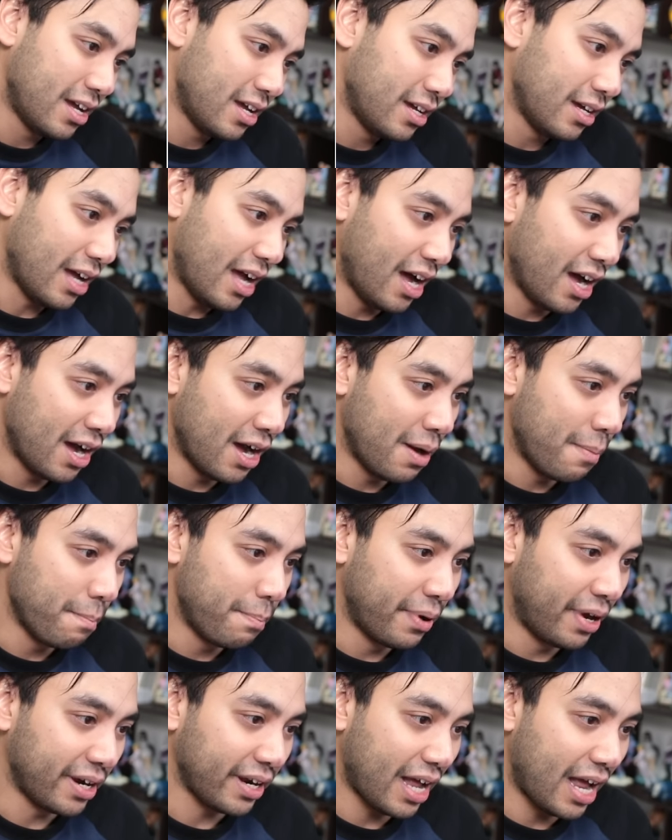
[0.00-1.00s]

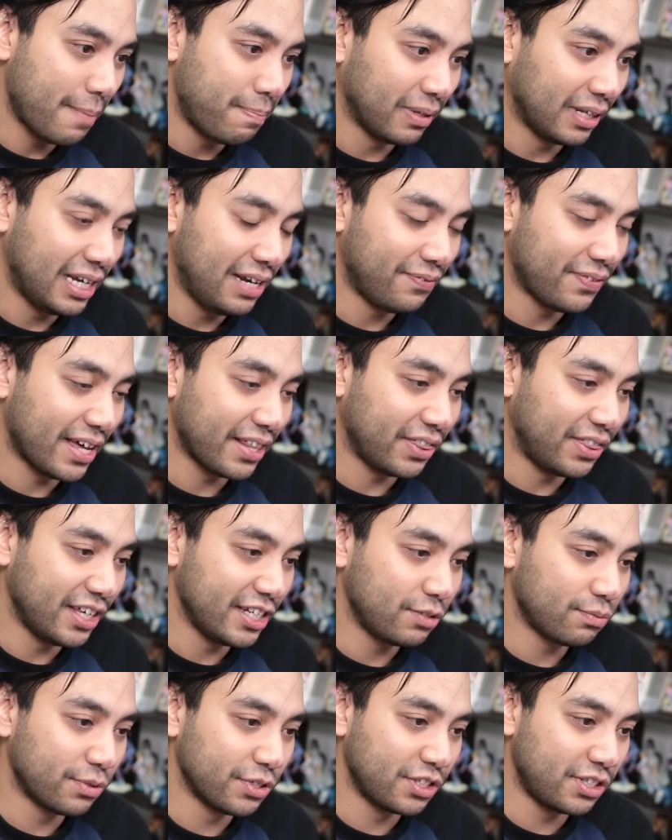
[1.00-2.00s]
But I believe that
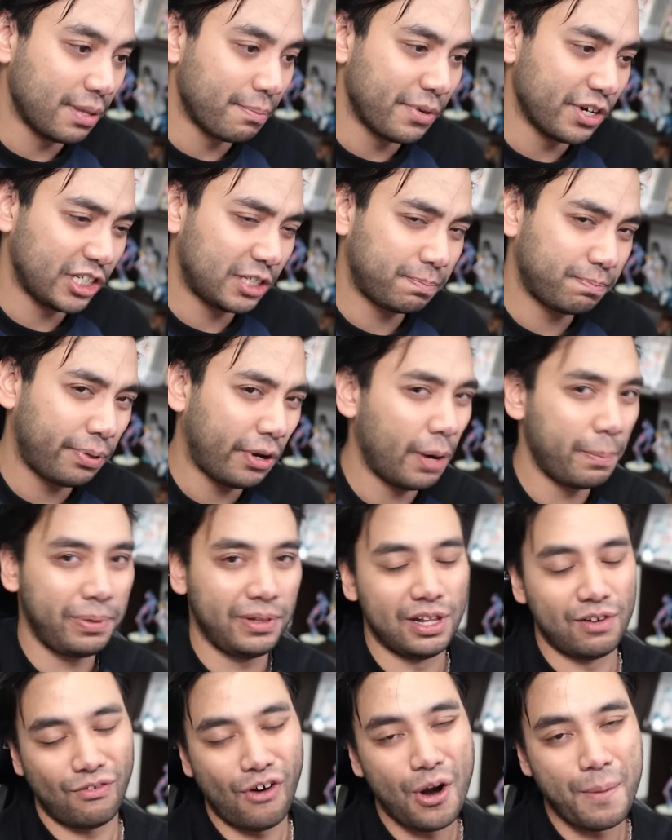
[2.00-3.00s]
this was the most
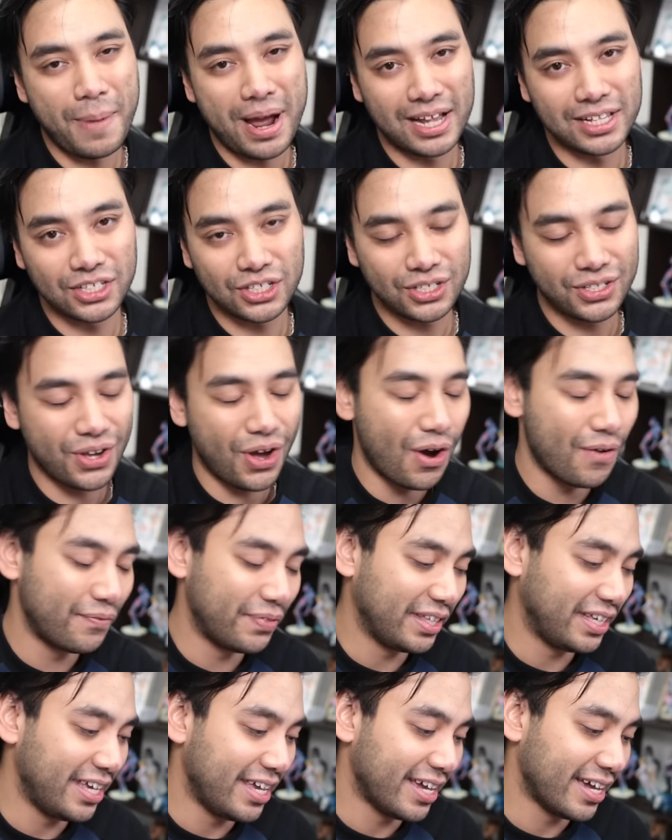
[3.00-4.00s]
popular romance of
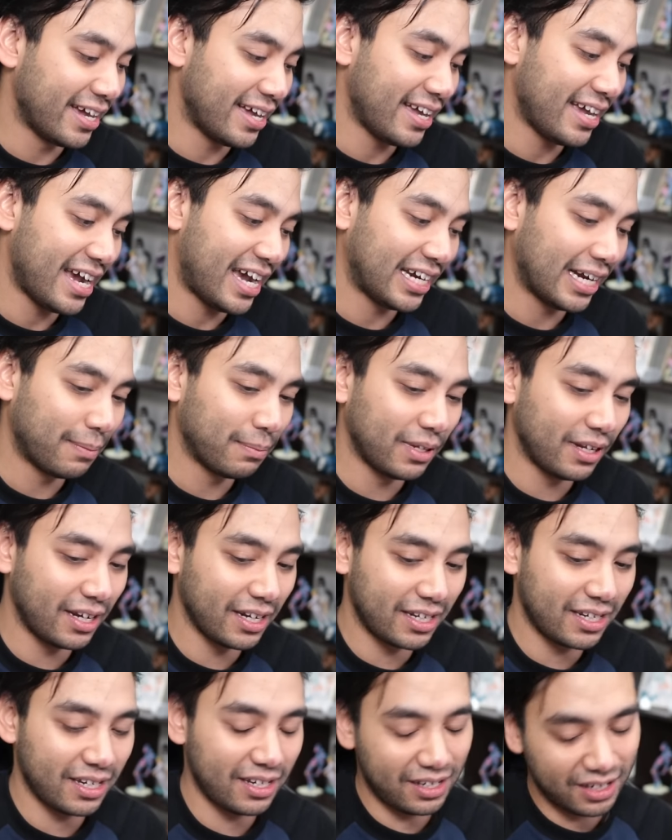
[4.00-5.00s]
the year, and I'm
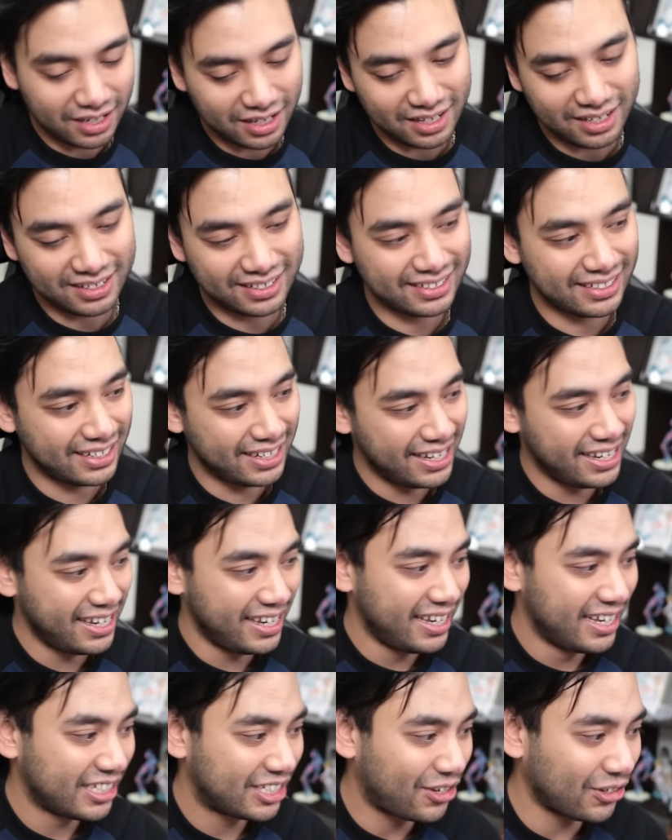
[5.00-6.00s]
like, ugh.
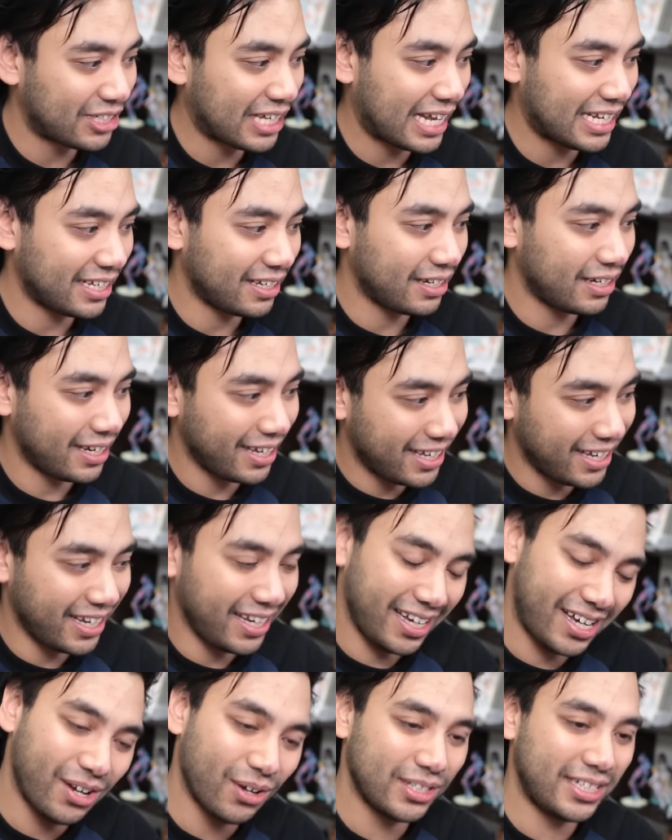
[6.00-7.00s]
It's because
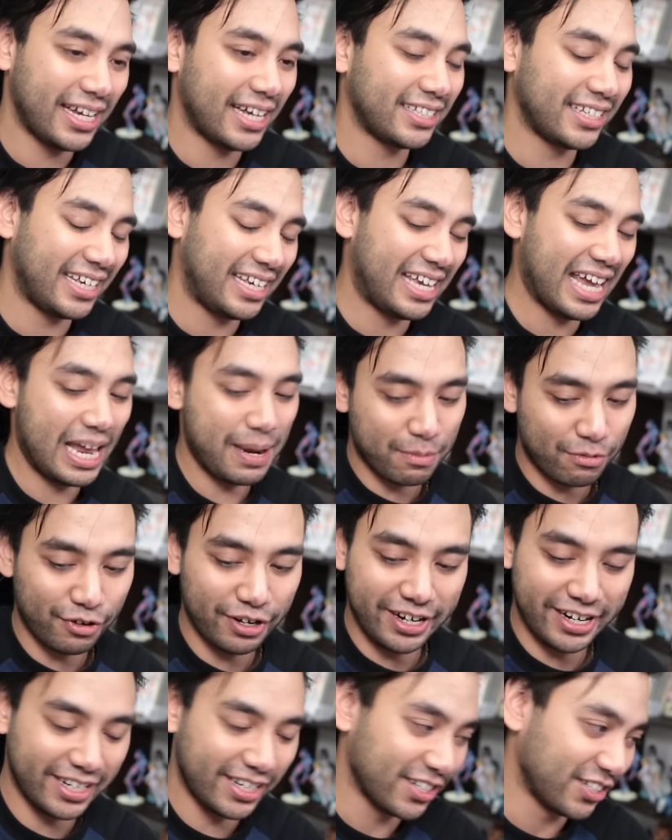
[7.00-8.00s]
it has a gamer
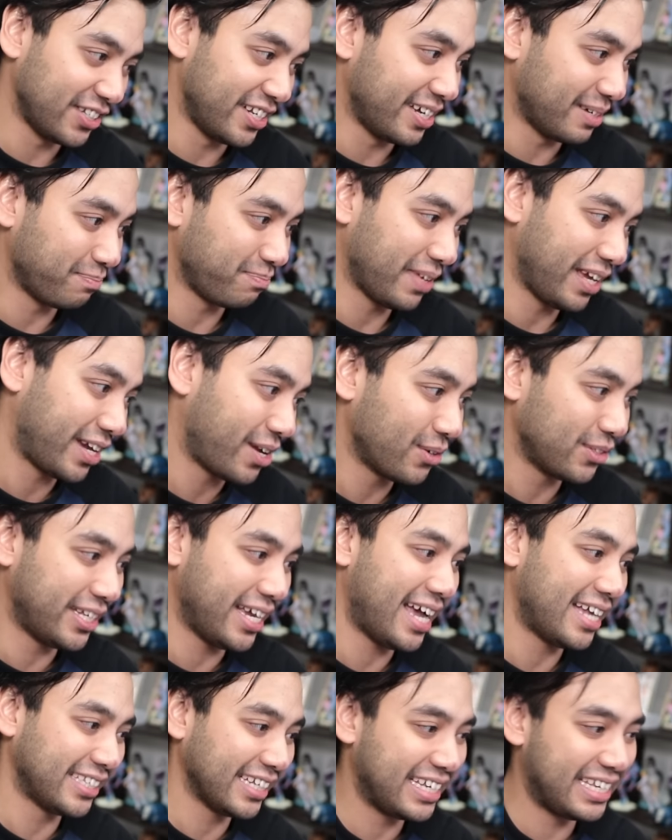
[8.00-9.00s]
in it, doesn't it? Because it
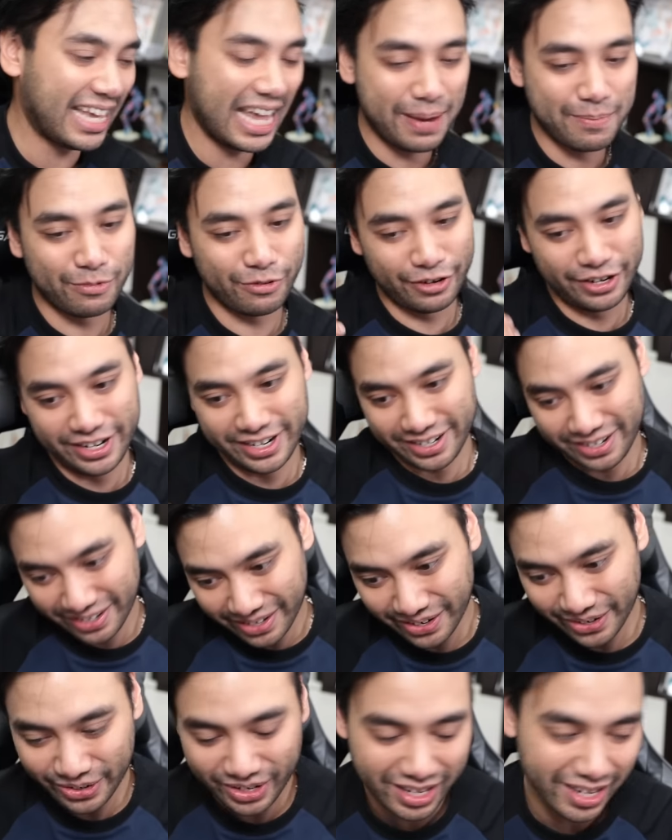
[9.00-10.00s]
has a gamer in it.
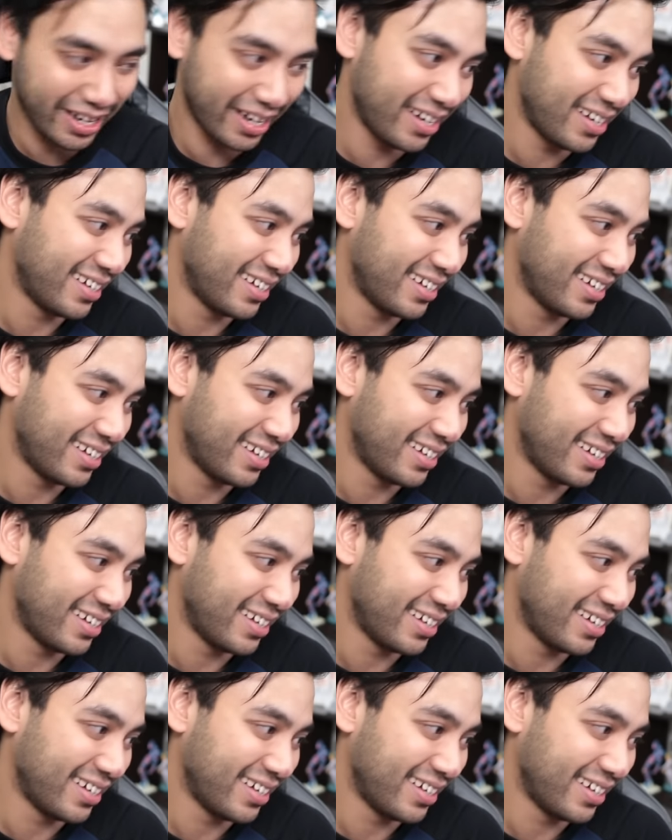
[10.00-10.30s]
Okay.